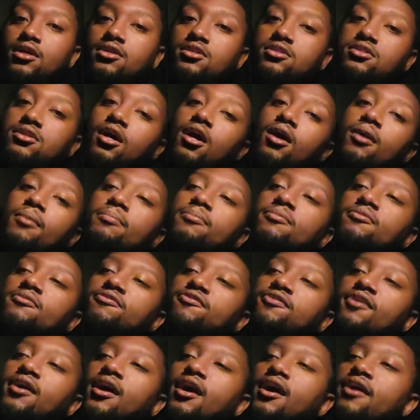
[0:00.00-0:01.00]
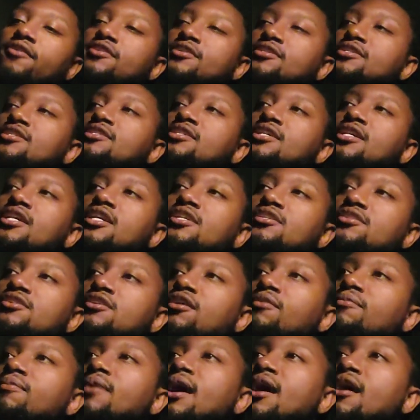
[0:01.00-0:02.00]
For others it's
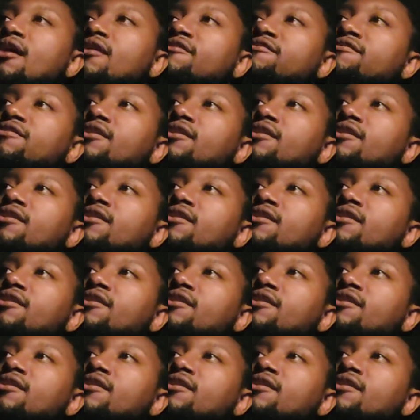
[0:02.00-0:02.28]
easier, while